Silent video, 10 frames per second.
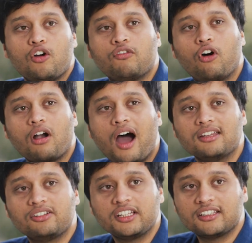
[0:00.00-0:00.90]
For
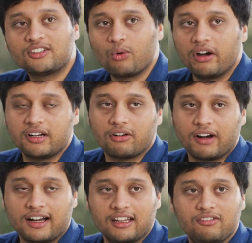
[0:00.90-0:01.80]
answering this query
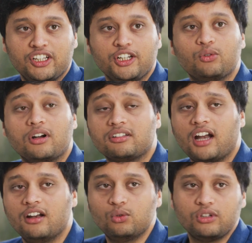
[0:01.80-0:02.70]
correctly, we need to
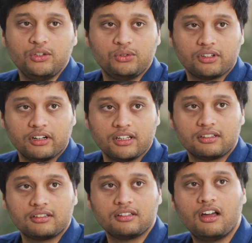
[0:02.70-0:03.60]
understand who the user
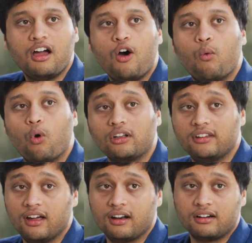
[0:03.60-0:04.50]
is, what
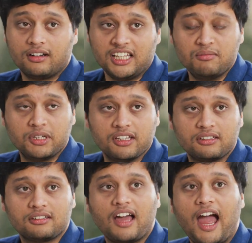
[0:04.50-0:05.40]
their team
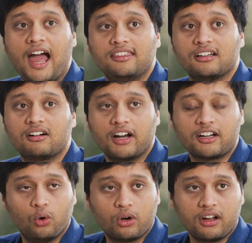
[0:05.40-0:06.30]
is, and the
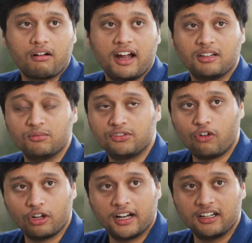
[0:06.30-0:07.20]
correct OKR items
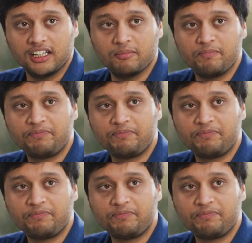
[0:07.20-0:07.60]
for that team.